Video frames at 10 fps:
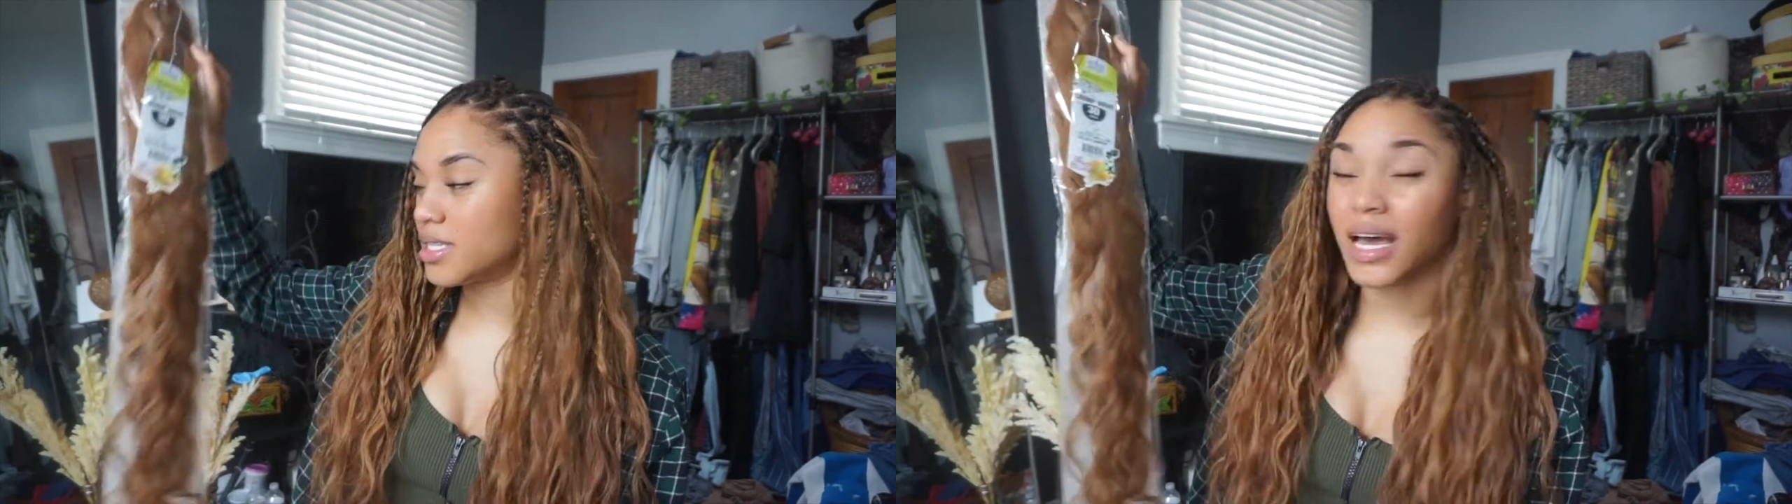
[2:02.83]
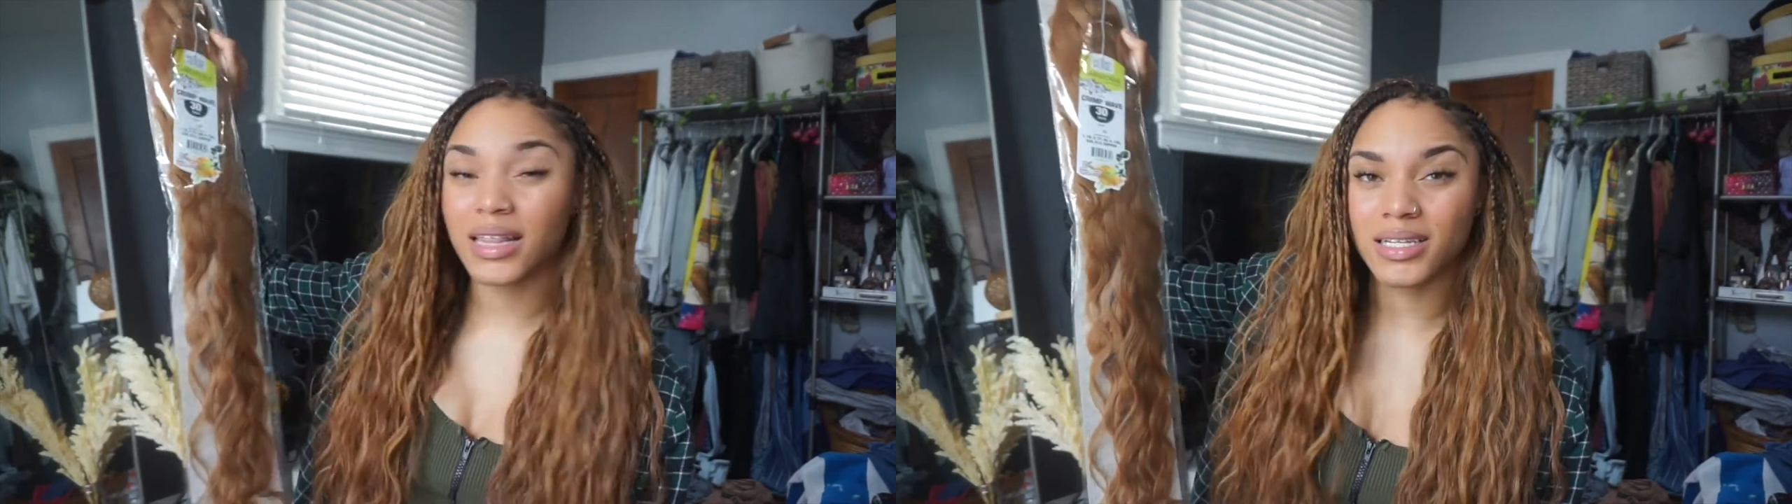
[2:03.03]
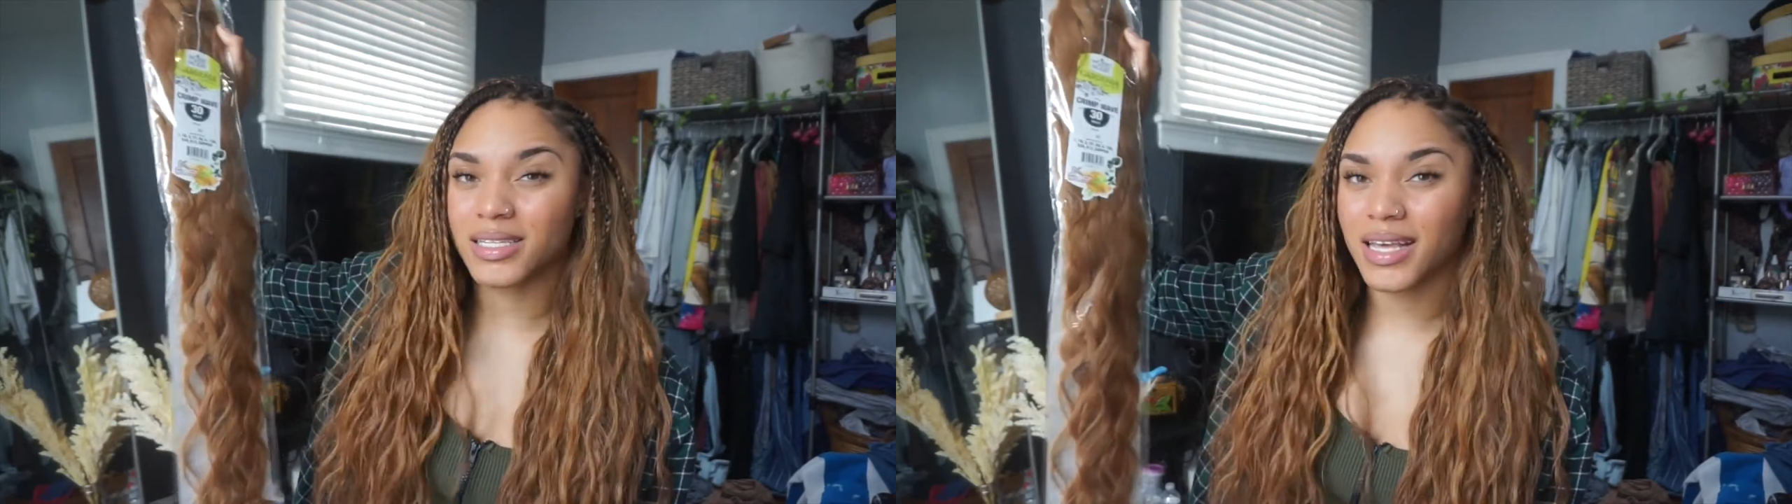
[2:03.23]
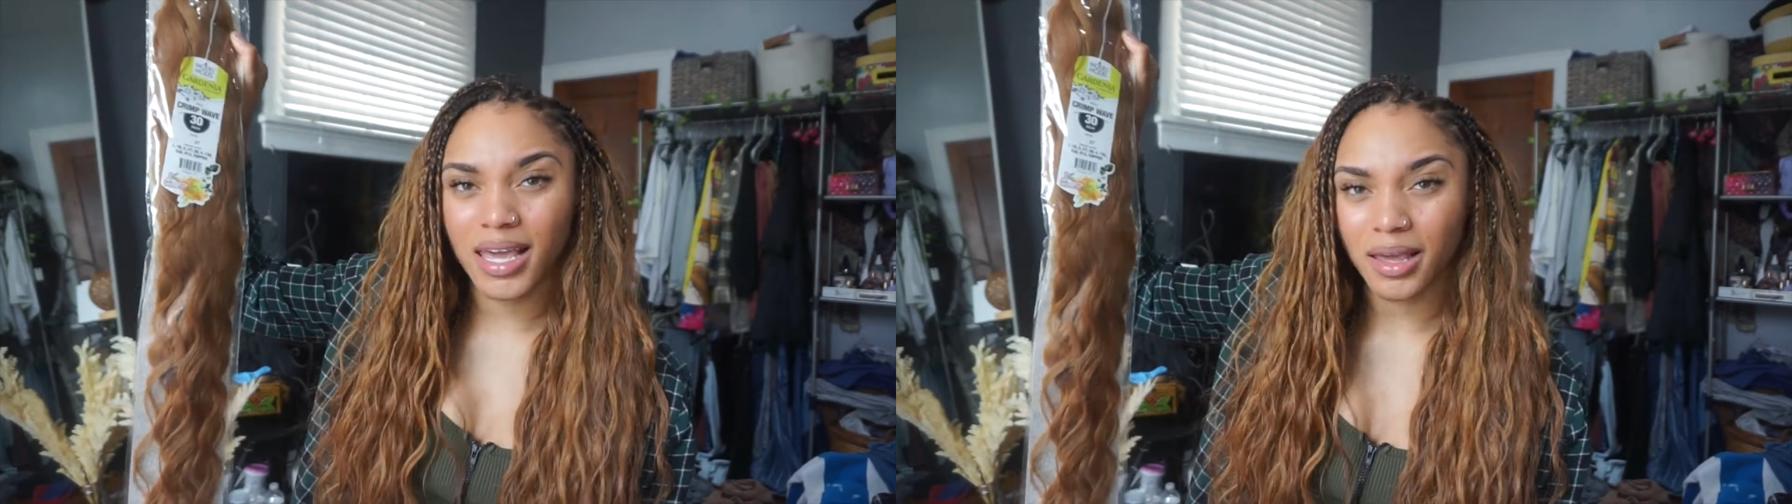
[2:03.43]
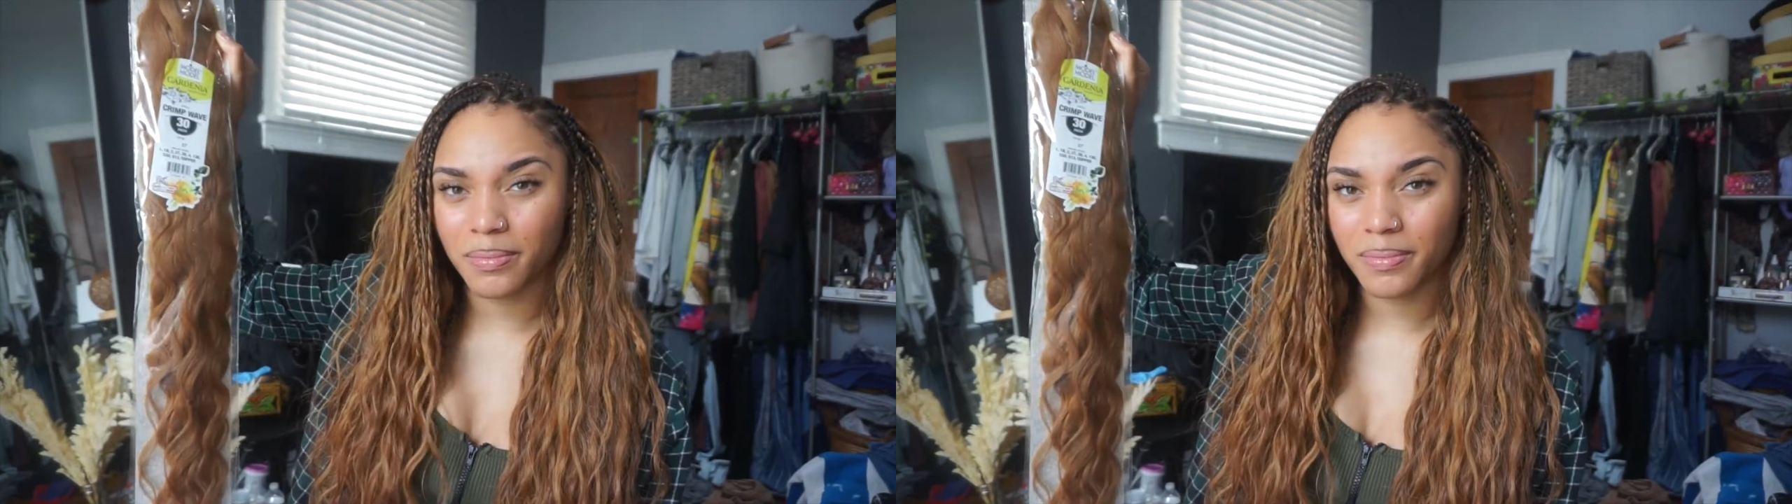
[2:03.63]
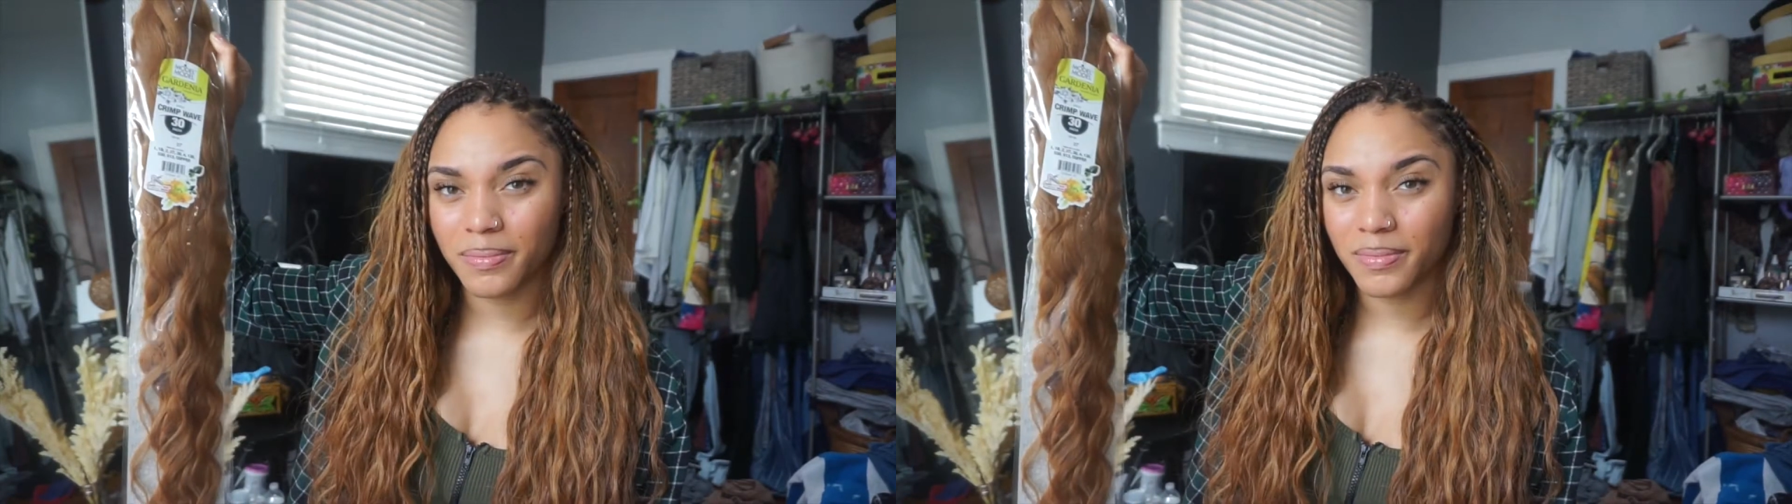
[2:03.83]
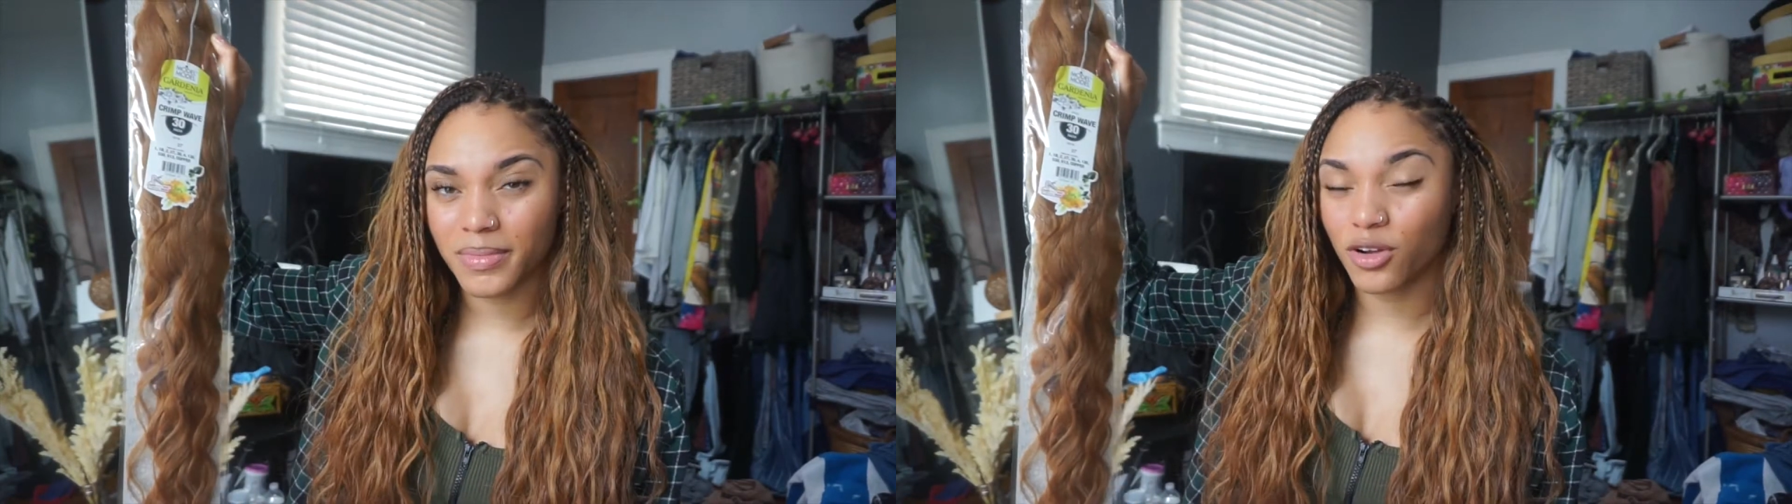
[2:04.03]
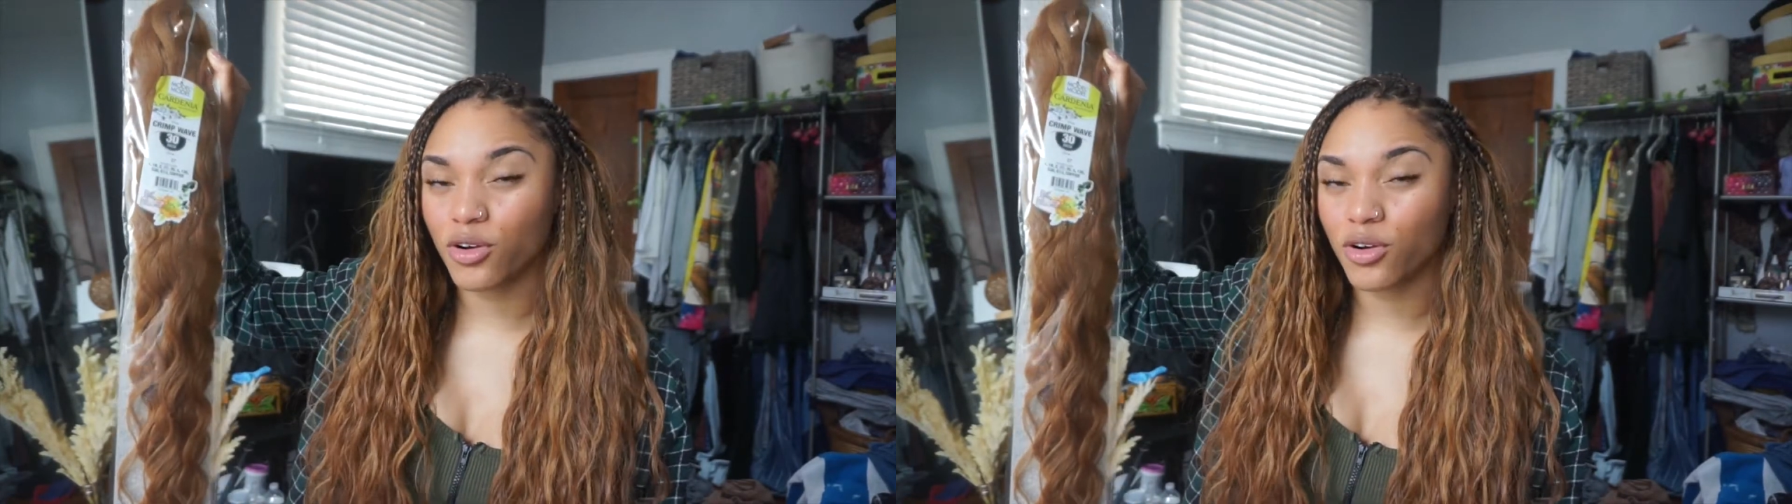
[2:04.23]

not the same. The